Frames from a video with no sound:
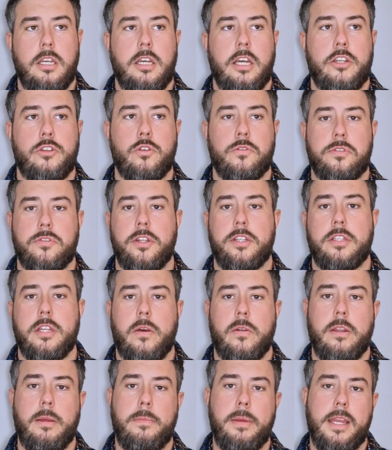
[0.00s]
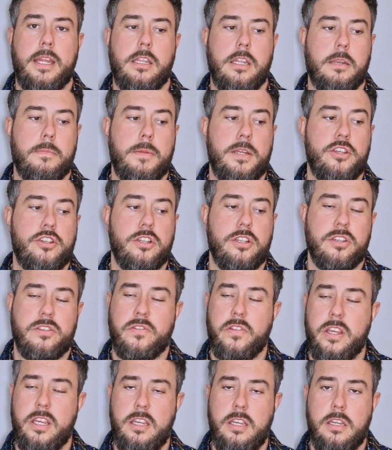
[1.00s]
I drove straight down, I paid the admissions
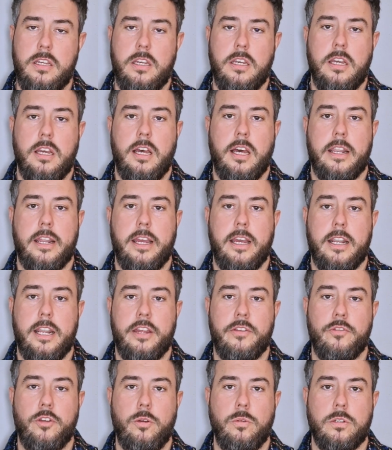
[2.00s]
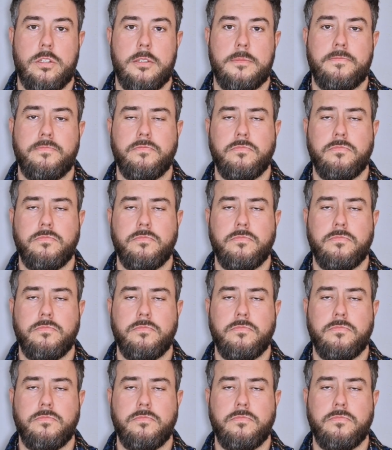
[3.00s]
fee, and I enrolled.